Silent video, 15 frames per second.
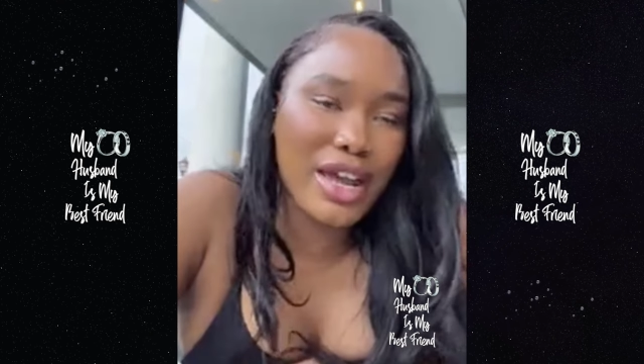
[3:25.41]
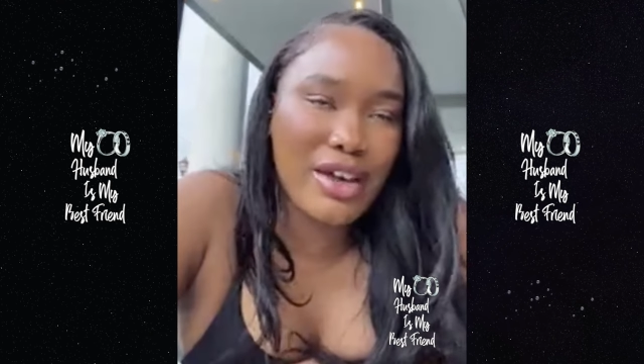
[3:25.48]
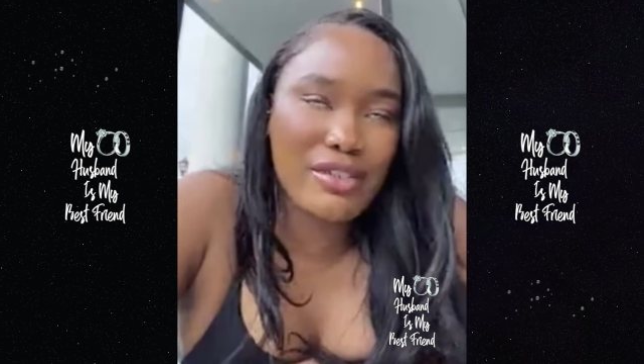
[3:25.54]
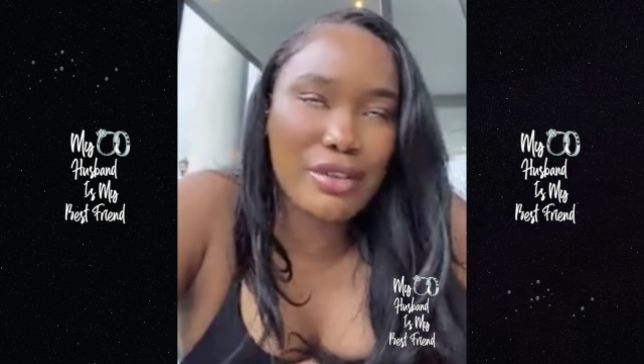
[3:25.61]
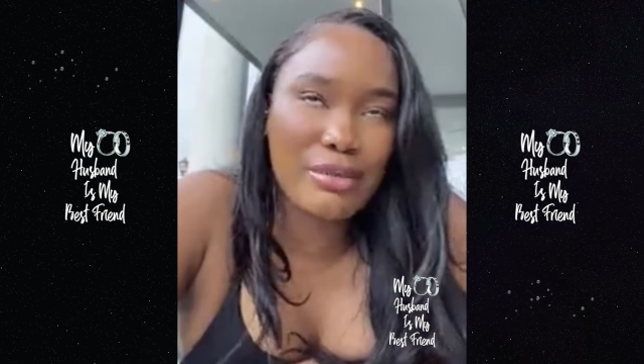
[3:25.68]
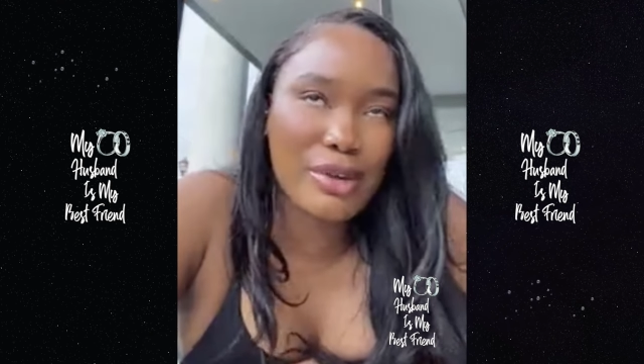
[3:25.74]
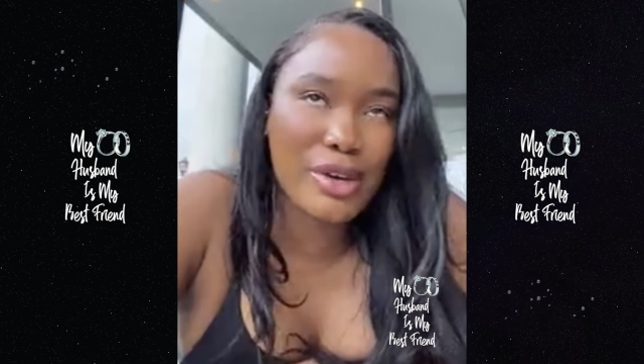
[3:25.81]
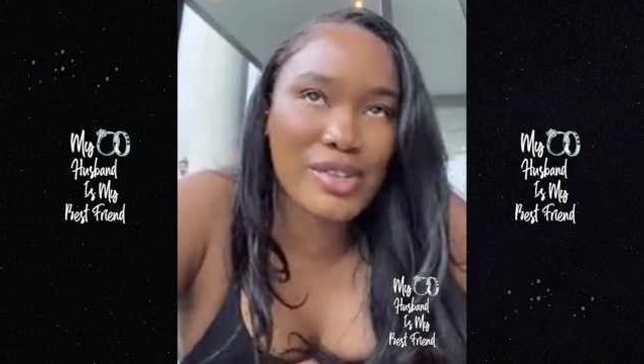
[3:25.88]
I
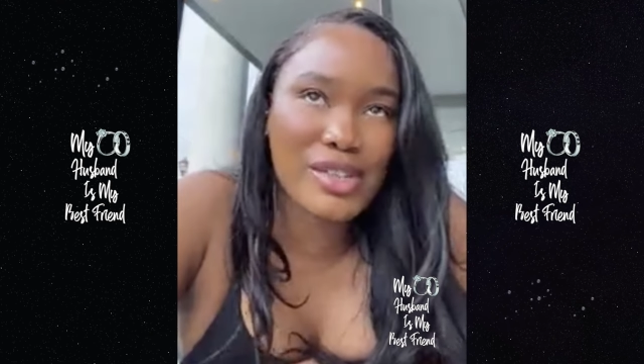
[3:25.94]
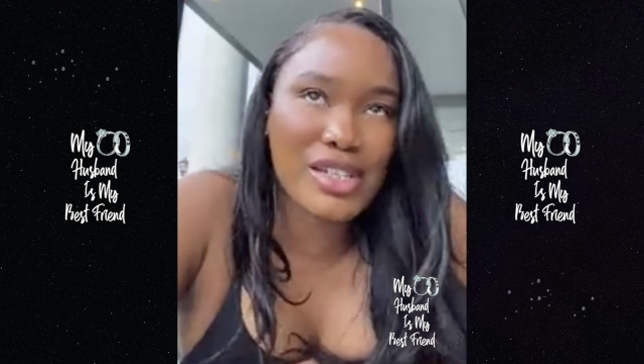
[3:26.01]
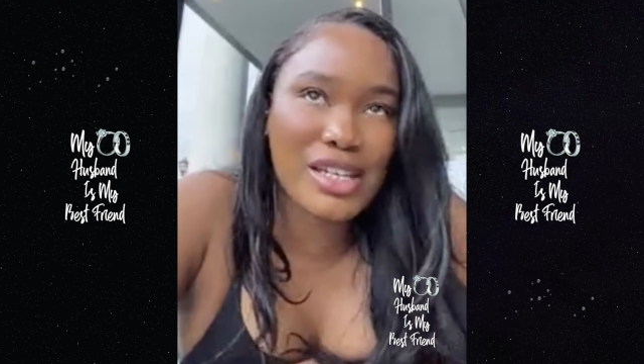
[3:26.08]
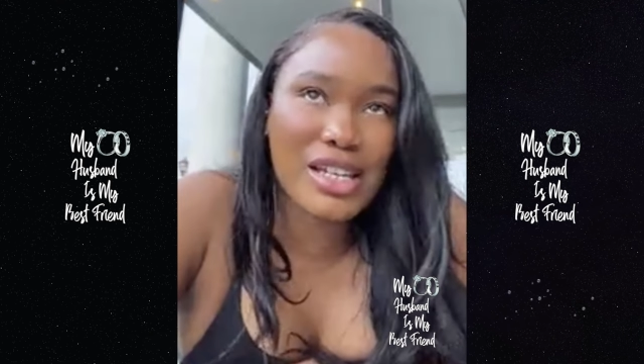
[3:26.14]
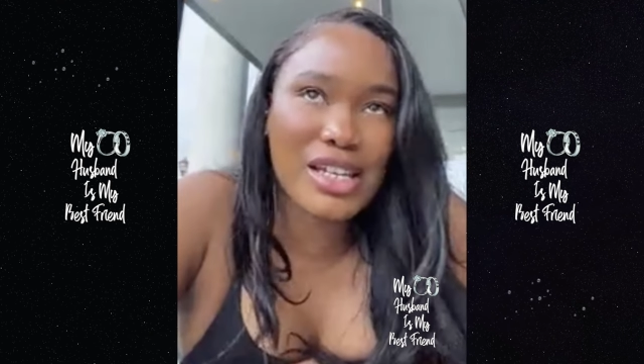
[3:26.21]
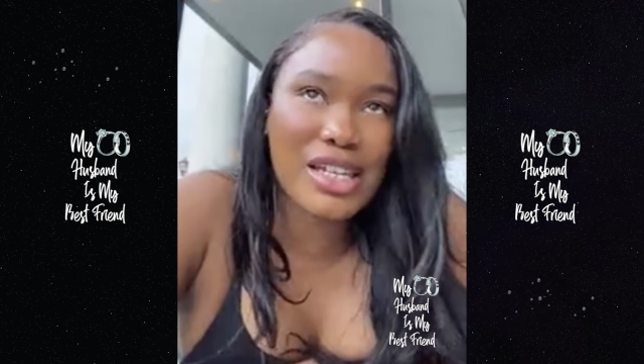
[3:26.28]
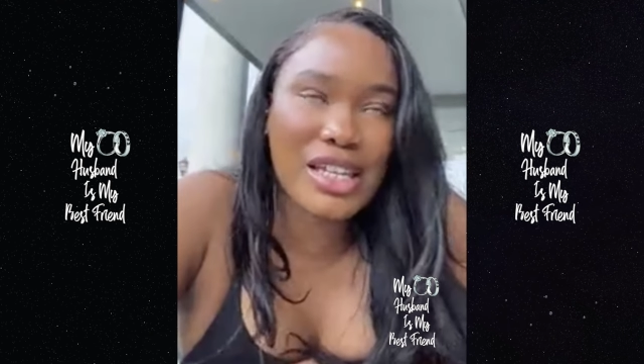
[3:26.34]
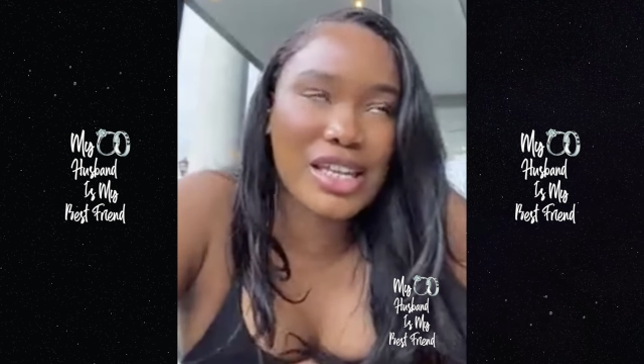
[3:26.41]
haven't
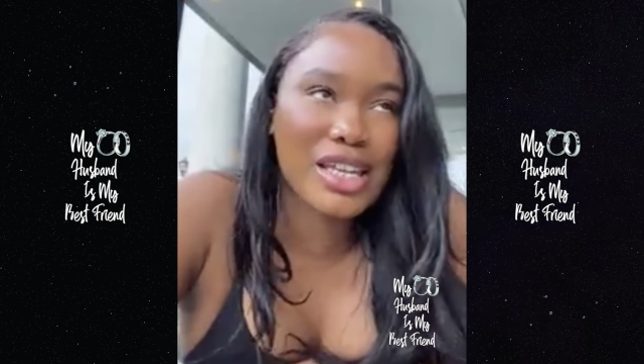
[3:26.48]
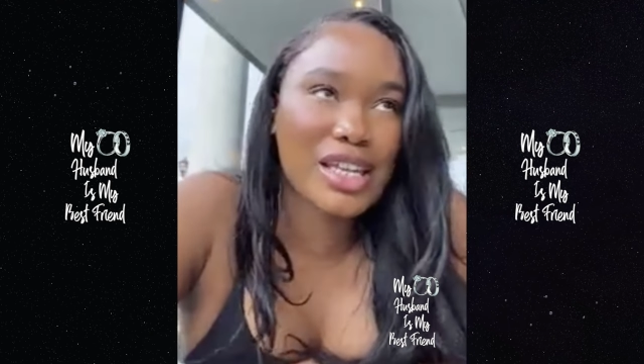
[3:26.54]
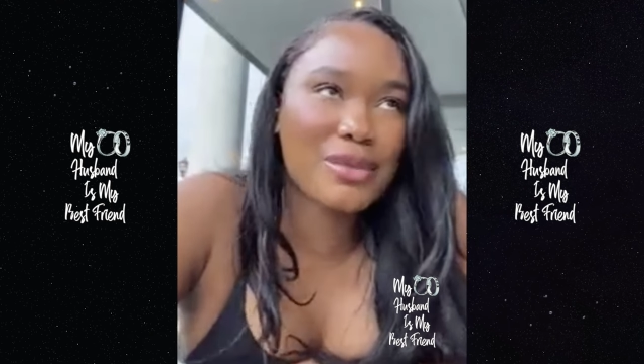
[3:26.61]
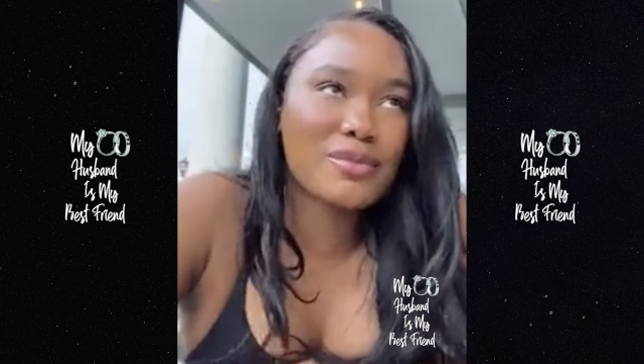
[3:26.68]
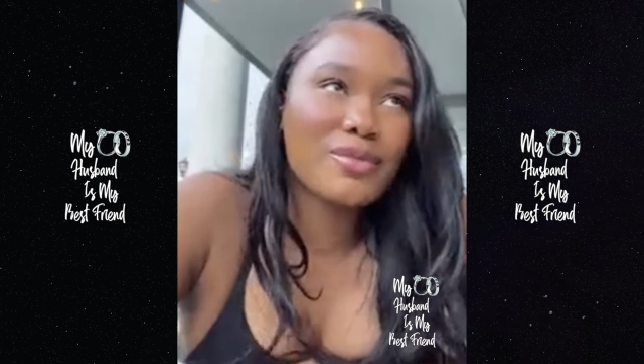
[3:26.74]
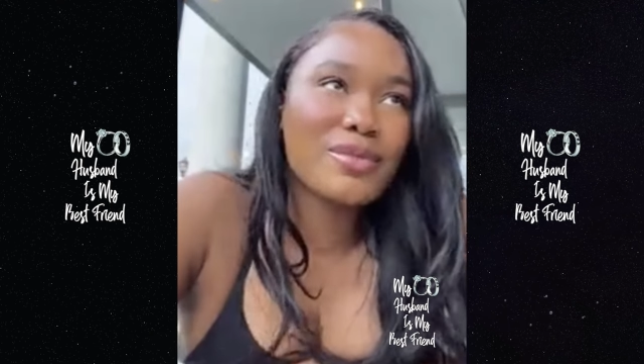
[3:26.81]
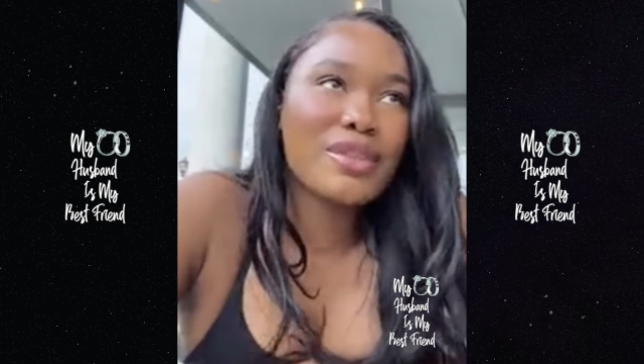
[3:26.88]
posted anything.